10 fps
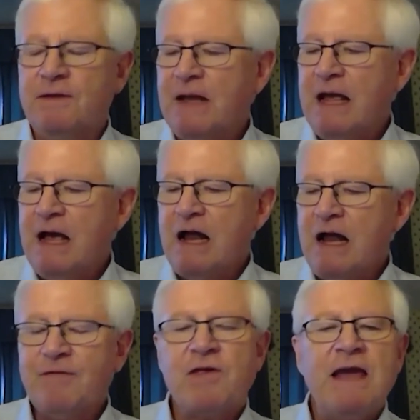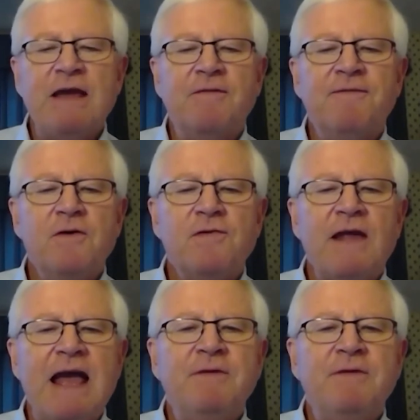And I'll have to say, the first
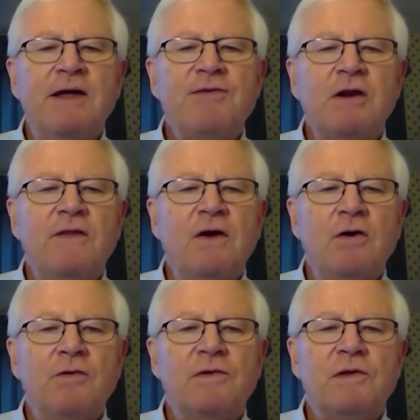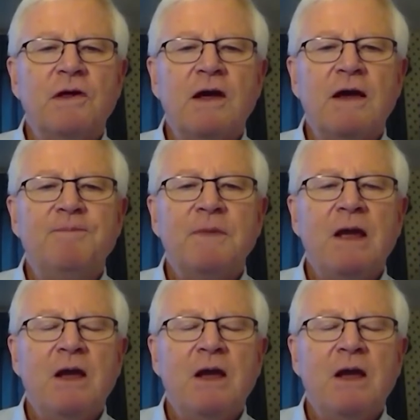half a dozen of those um,